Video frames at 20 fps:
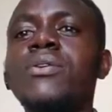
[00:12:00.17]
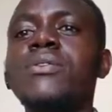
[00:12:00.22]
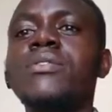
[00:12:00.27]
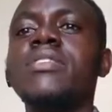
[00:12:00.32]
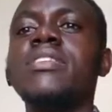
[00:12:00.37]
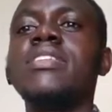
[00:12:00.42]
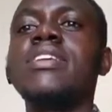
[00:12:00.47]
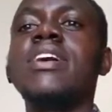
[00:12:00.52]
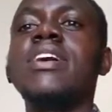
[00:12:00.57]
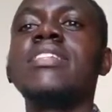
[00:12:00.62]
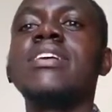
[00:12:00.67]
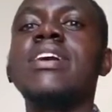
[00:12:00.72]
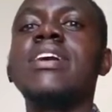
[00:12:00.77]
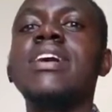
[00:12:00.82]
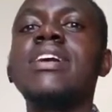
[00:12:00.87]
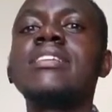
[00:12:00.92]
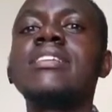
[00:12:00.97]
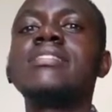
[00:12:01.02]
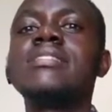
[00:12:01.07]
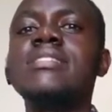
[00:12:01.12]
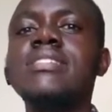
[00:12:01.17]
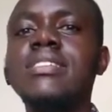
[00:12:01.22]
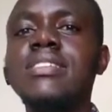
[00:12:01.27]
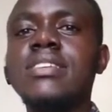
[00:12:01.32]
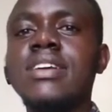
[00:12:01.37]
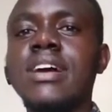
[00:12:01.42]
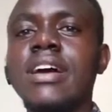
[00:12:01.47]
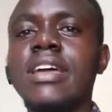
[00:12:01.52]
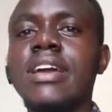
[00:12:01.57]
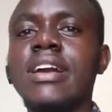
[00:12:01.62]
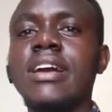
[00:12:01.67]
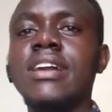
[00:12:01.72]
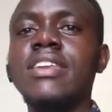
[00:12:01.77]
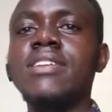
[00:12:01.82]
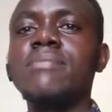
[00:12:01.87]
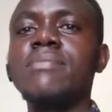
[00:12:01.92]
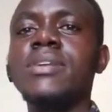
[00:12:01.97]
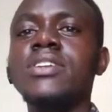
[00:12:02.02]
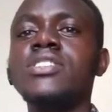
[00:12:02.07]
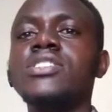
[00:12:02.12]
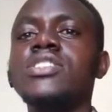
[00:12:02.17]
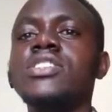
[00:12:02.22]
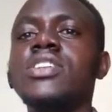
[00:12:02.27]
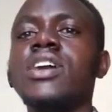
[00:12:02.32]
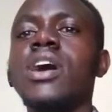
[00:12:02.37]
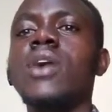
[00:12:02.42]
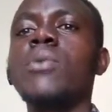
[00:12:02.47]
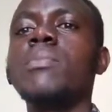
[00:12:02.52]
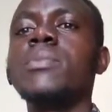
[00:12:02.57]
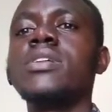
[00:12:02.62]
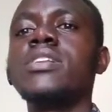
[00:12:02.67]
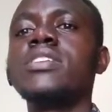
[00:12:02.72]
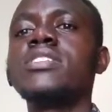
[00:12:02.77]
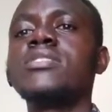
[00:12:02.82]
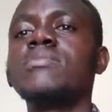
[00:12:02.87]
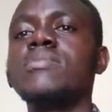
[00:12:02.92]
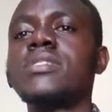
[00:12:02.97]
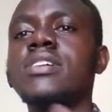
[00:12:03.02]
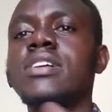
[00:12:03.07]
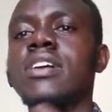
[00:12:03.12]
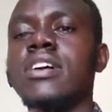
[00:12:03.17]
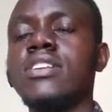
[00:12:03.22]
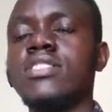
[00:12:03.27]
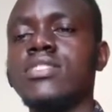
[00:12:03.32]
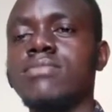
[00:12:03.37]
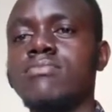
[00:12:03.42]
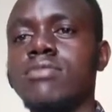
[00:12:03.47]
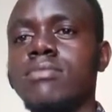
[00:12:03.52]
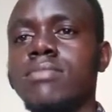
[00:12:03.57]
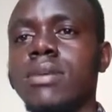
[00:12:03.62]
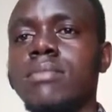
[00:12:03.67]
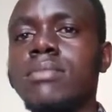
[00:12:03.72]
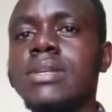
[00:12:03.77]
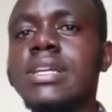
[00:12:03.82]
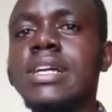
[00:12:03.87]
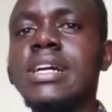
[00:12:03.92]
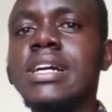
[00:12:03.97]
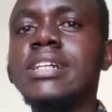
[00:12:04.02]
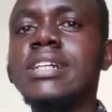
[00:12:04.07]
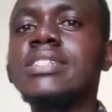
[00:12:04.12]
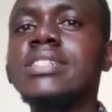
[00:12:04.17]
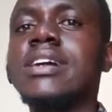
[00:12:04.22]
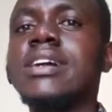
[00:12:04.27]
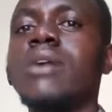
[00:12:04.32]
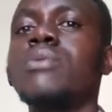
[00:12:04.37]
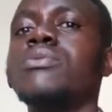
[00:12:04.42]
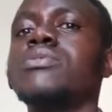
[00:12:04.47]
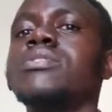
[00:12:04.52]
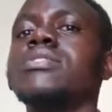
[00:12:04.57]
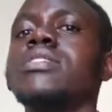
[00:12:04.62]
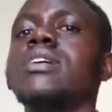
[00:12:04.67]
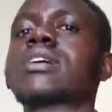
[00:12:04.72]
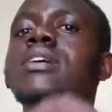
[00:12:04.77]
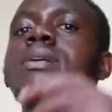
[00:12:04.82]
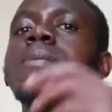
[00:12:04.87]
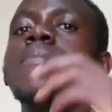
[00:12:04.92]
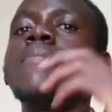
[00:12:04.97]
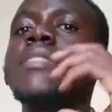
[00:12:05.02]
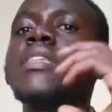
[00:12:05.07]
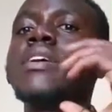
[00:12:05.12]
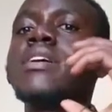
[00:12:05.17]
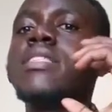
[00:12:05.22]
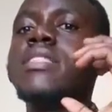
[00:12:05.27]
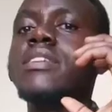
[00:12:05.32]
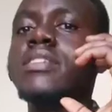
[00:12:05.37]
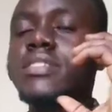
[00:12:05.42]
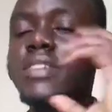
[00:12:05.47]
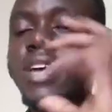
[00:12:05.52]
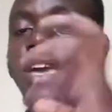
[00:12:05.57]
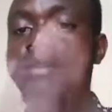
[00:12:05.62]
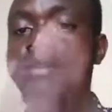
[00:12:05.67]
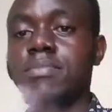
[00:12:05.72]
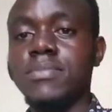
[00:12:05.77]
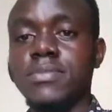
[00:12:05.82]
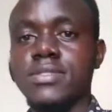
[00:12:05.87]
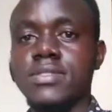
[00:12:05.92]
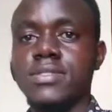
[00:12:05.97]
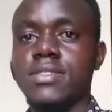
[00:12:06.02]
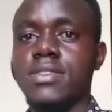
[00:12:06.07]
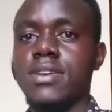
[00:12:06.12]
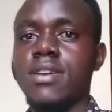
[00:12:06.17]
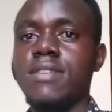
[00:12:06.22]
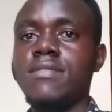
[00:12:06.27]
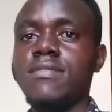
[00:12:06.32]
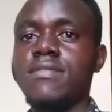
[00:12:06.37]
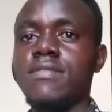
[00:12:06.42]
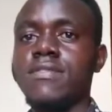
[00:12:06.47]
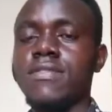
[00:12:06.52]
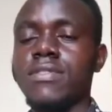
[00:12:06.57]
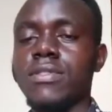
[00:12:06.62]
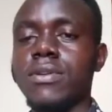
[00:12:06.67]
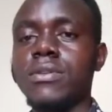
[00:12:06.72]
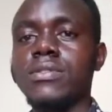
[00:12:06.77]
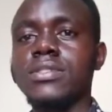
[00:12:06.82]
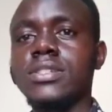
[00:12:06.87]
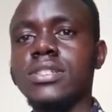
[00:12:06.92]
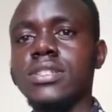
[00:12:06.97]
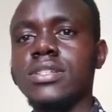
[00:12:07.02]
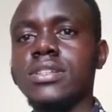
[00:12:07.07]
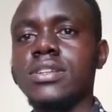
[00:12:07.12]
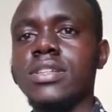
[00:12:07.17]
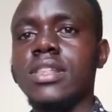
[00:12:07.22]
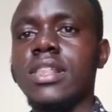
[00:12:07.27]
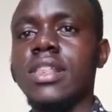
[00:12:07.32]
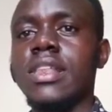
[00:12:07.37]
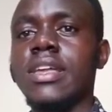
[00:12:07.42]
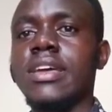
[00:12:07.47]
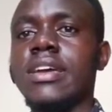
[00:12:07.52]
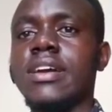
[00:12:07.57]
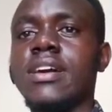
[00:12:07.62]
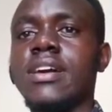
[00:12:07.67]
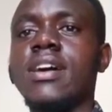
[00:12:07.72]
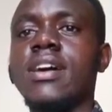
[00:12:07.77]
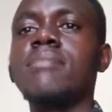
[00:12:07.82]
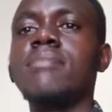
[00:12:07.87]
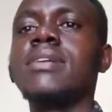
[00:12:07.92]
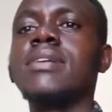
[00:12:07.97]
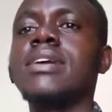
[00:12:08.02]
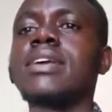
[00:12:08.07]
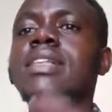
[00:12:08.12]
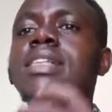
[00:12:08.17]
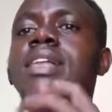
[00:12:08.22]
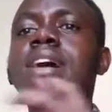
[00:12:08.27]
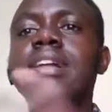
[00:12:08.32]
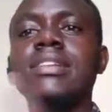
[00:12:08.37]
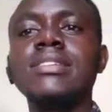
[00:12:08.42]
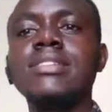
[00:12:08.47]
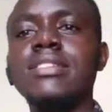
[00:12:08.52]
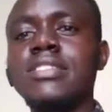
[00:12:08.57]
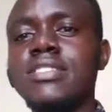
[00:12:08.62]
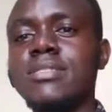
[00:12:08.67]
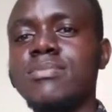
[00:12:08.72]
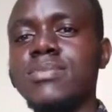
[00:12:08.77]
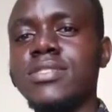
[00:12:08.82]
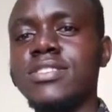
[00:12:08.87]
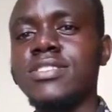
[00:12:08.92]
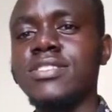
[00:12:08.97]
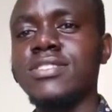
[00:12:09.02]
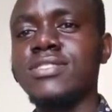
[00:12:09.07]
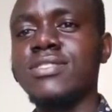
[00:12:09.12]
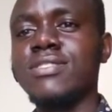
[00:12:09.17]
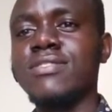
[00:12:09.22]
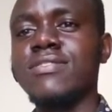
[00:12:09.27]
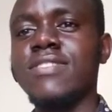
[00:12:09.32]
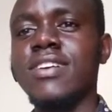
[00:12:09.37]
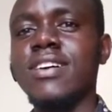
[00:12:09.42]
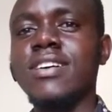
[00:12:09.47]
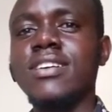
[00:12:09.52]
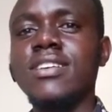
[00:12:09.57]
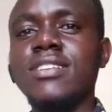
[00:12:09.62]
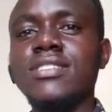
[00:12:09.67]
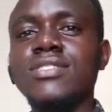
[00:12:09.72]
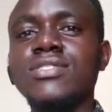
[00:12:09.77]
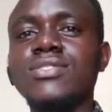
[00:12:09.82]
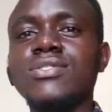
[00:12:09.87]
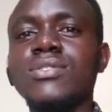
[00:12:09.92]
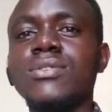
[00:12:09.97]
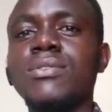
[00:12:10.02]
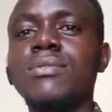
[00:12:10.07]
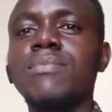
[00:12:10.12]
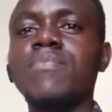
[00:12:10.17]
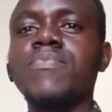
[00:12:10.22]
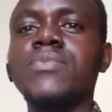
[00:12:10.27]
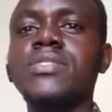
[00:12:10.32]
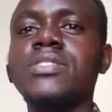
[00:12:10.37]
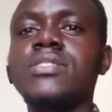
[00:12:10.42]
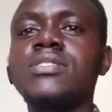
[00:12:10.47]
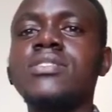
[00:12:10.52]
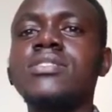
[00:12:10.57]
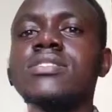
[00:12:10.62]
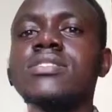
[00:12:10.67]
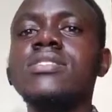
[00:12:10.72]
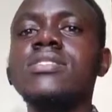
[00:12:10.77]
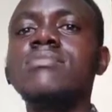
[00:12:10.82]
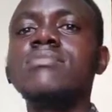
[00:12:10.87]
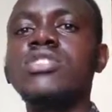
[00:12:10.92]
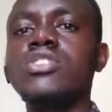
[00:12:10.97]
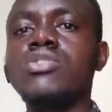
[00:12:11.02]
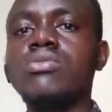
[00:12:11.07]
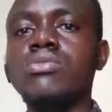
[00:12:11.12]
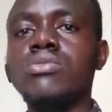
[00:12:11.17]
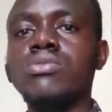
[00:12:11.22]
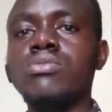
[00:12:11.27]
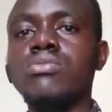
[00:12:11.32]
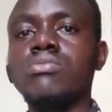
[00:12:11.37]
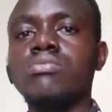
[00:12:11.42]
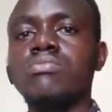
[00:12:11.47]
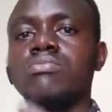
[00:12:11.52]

on the other hand, I can imagine how many speakers probably can't count the times they thought, like, I'm glad the speech is over. So it seemed to